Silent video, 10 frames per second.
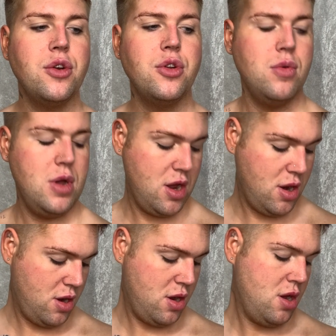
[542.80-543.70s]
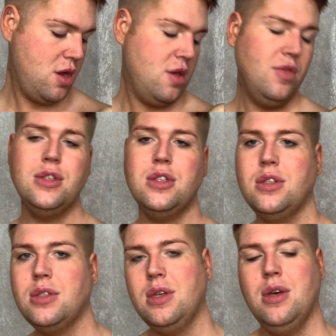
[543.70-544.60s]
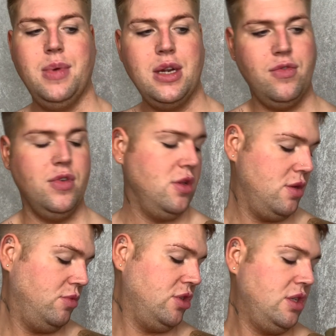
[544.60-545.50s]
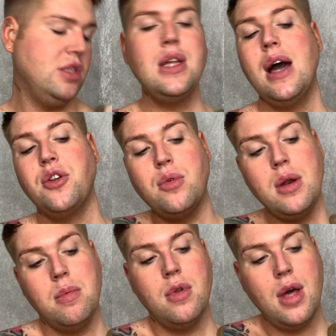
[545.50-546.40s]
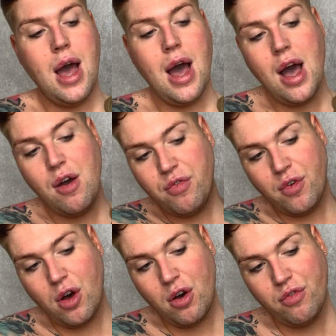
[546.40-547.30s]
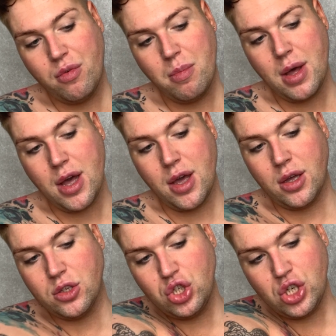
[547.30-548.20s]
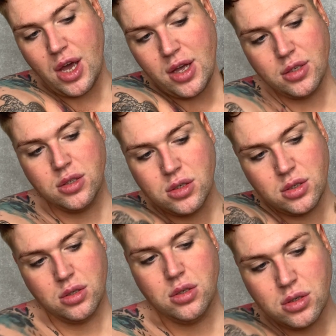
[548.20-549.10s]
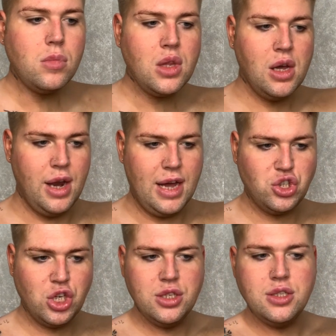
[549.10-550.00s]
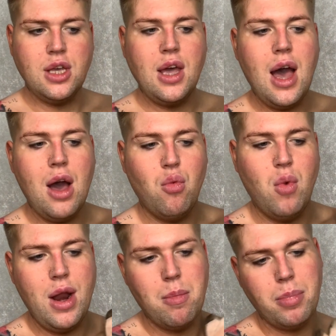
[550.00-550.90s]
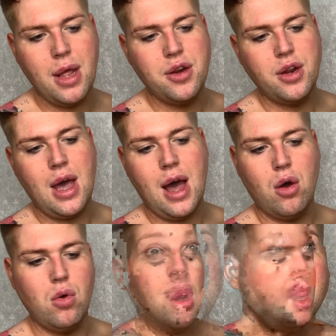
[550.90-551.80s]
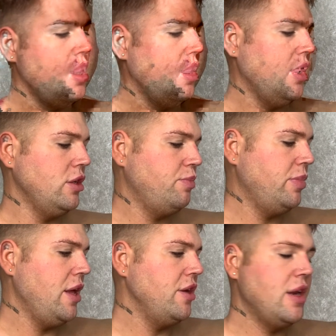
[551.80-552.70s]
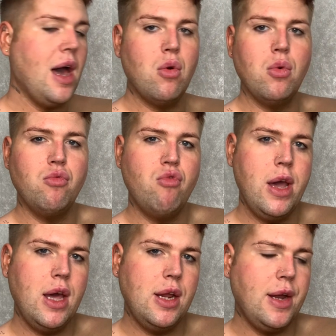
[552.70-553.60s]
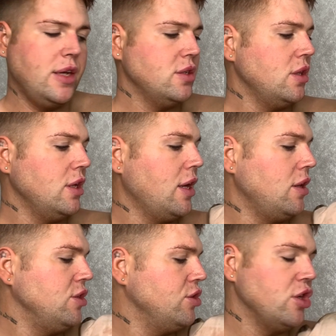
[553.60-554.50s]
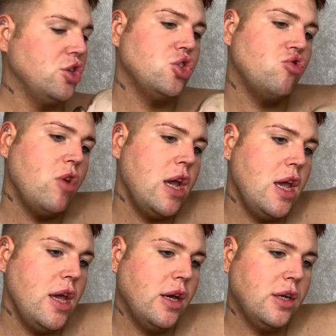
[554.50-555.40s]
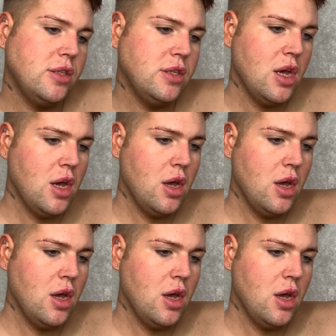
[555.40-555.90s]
doing, this is a bit difficult, I'm just going to start doing half of my chest. And as you can see, when I'm blending it out, it's blending out really nicely, like there's no streaks.